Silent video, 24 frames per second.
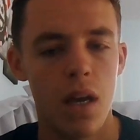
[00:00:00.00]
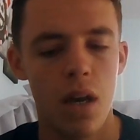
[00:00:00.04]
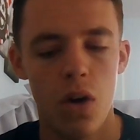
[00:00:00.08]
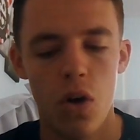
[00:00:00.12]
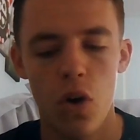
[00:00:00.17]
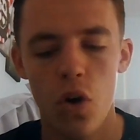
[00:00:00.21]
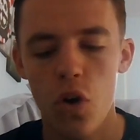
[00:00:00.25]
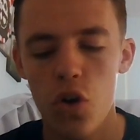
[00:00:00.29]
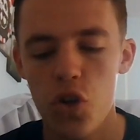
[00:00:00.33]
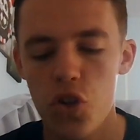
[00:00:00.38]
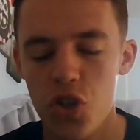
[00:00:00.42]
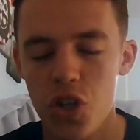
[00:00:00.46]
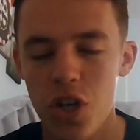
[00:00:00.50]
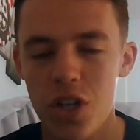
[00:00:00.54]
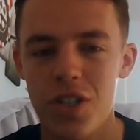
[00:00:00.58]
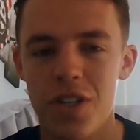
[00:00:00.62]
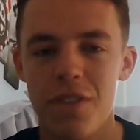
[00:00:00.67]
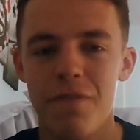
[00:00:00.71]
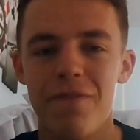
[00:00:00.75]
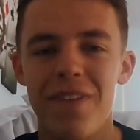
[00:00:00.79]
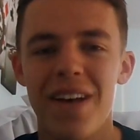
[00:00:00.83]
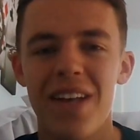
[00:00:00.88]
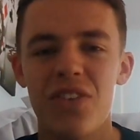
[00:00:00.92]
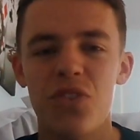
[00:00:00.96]
Horse
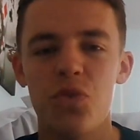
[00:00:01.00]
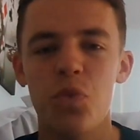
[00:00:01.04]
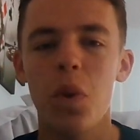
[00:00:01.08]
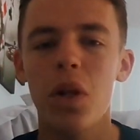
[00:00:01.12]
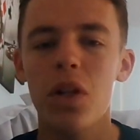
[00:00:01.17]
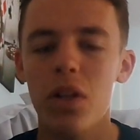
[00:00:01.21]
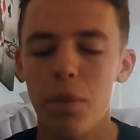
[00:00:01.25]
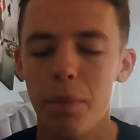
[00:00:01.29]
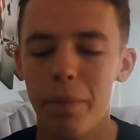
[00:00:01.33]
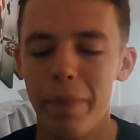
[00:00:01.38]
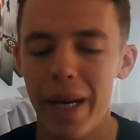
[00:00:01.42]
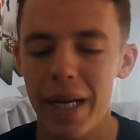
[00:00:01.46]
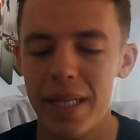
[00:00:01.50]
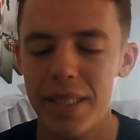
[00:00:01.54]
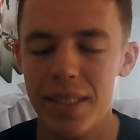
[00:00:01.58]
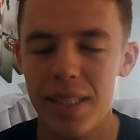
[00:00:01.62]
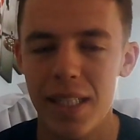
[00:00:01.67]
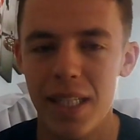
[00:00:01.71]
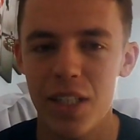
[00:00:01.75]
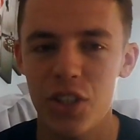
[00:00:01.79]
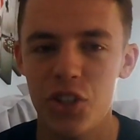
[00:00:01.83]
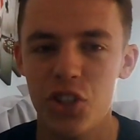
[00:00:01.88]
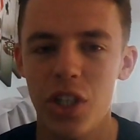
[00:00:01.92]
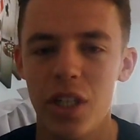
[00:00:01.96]
racing fans, welcome back
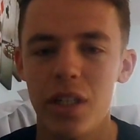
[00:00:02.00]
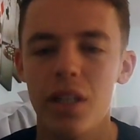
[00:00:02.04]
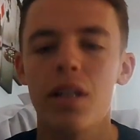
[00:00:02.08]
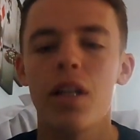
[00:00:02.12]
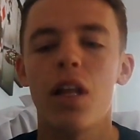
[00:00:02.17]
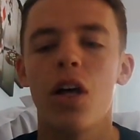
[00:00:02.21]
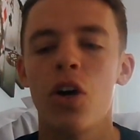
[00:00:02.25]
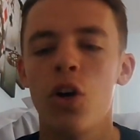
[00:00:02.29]
to the channel.